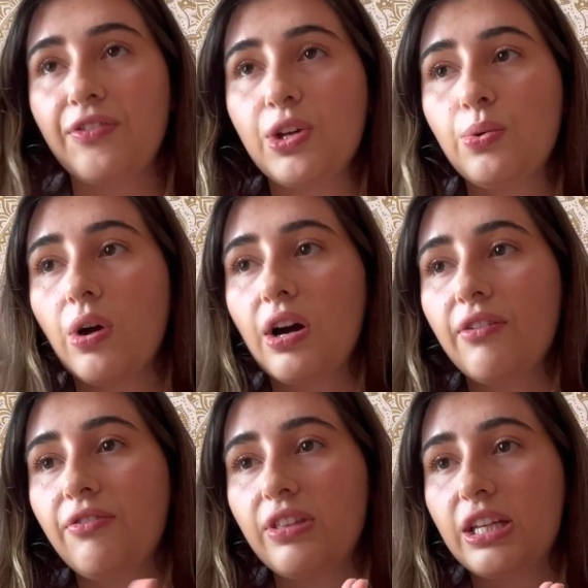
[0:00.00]
few
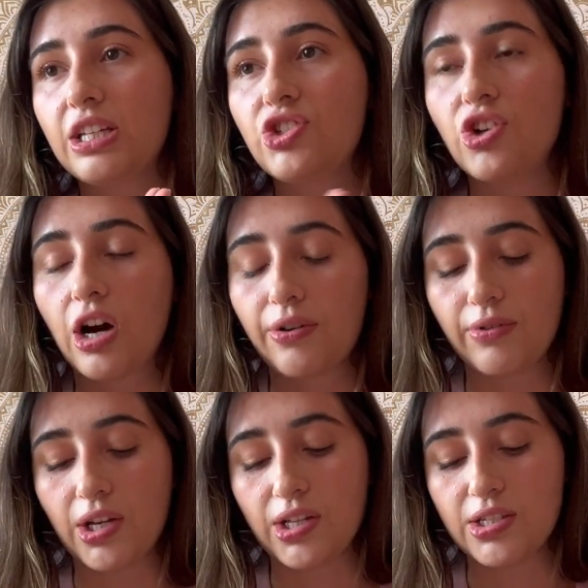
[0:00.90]
of the
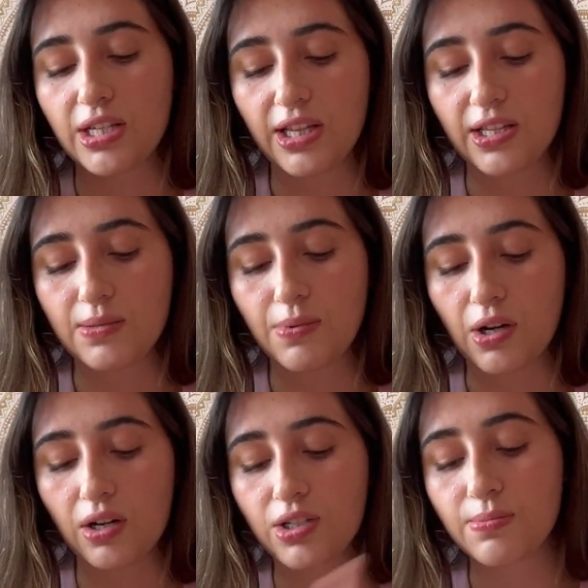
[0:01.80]
genres in this
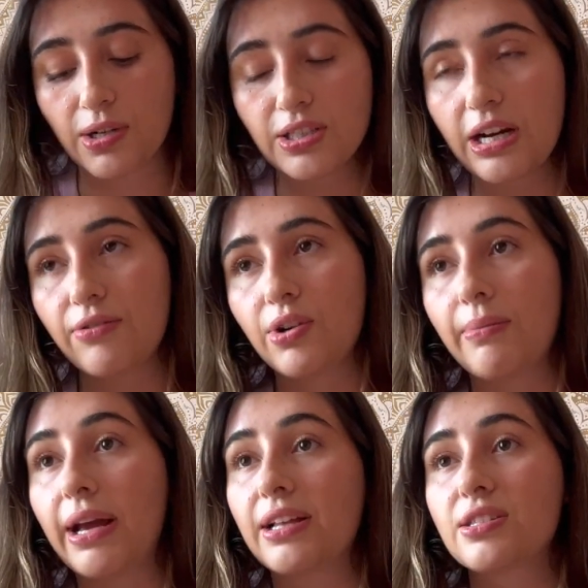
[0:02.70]
book, small town
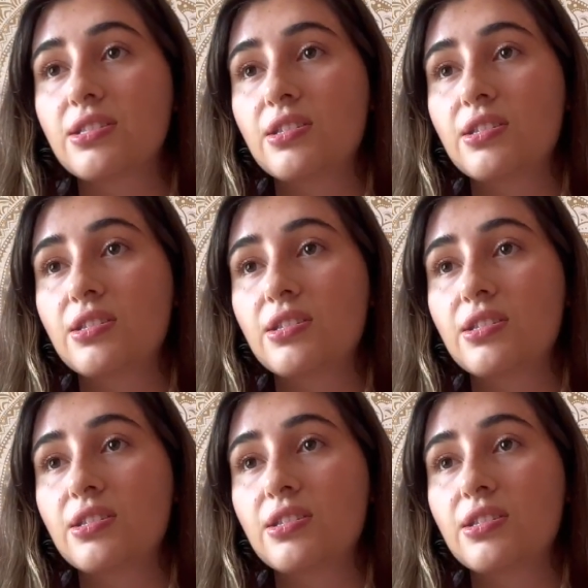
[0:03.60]
romance,